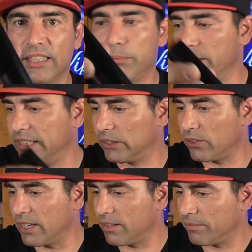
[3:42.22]
It's pretty
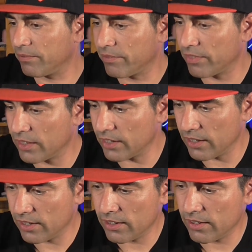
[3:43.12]
short.
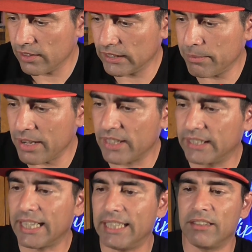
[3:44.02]
It's about the
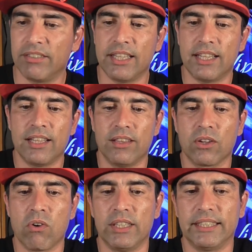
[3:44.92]
size of
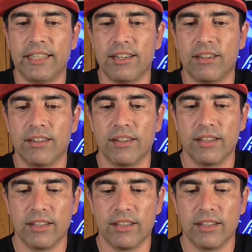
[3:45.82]
the Corsair.